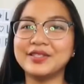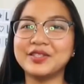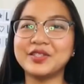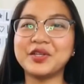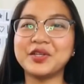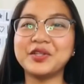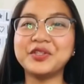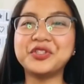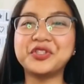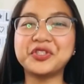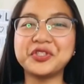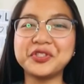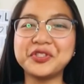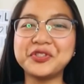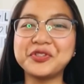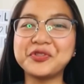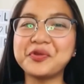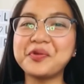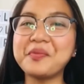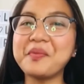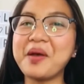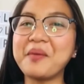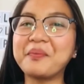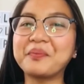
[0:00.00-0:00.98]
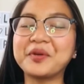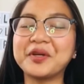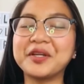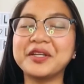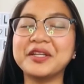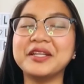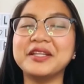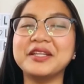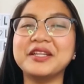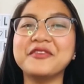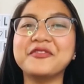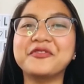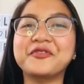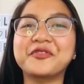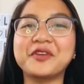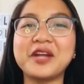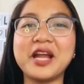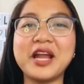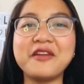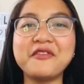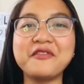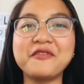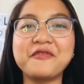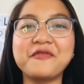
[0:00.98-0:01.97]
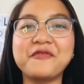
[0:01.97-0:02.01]
So just remember the
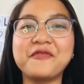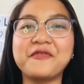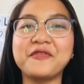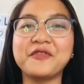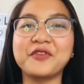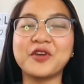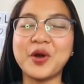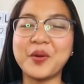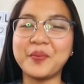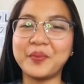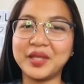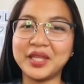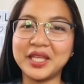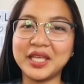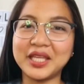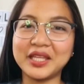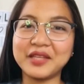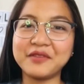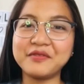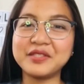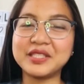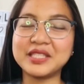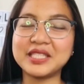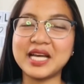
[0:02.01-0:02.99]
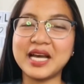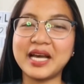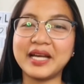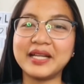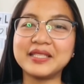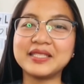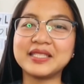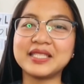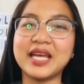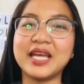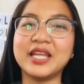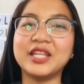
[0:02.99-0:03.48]
different communicative styles,